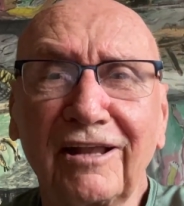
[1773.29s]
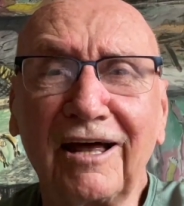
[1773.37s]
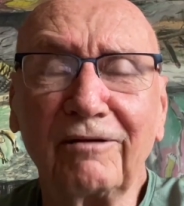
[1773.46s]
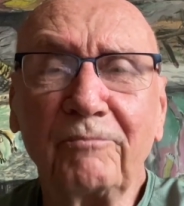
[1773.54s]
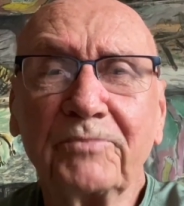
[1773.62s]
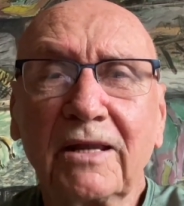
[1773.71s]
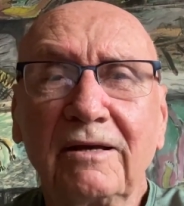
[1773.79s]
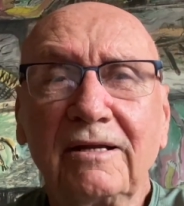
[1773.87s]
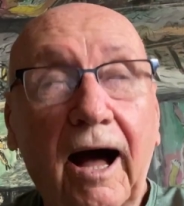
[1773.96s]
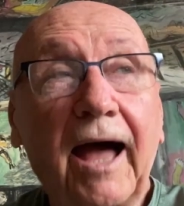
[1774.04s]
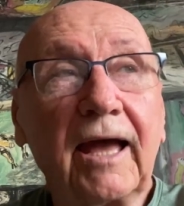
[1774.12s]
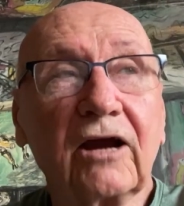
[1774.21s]
That
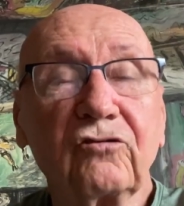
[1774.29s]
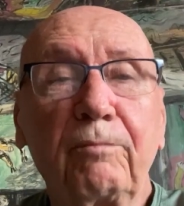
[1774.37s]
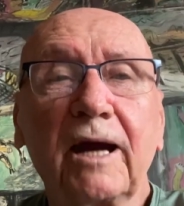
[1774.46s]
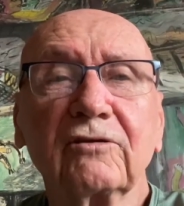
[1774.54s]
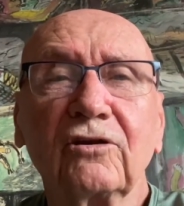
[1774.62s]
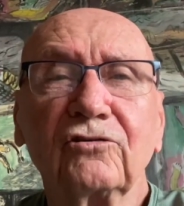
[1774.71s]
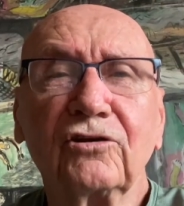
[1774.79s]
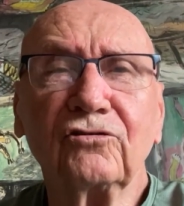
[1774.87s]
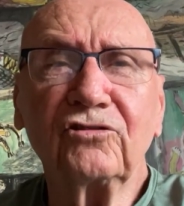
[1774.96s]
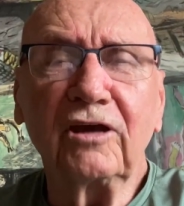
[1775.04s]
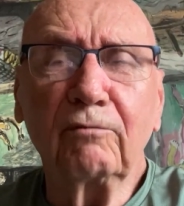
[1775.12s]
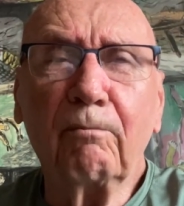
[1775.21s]
I expected
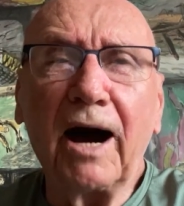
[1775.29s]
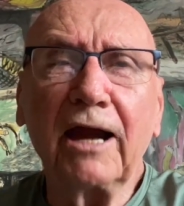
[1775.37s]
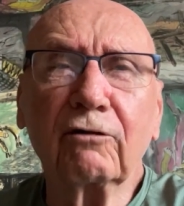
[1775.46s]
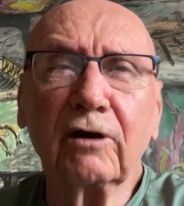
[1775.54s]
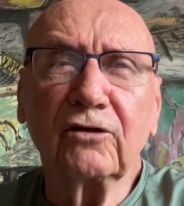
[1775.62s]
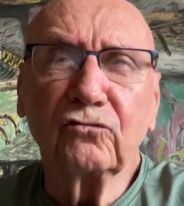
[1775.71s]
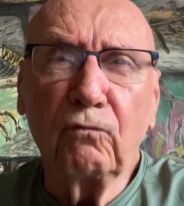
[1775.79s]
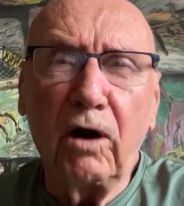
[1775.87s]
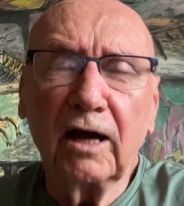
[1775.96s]
to see migrants